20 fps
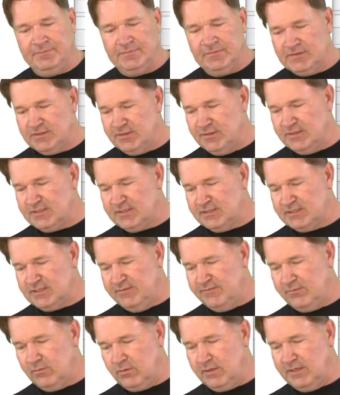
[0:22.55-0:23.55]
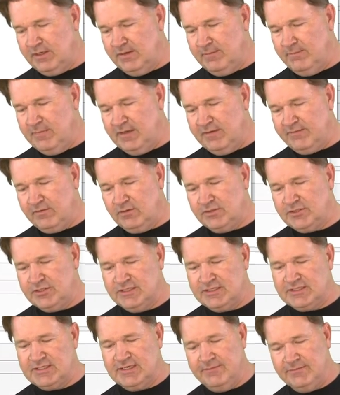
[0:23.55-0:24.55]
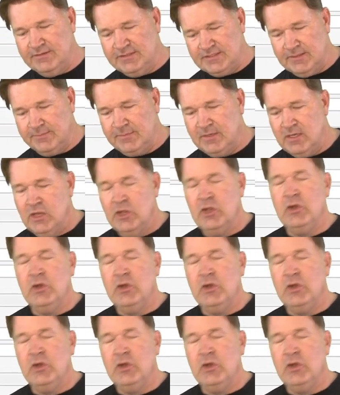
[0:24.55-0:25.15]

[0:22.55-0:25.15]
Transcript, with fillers: So the 64-bit version is 7-zip.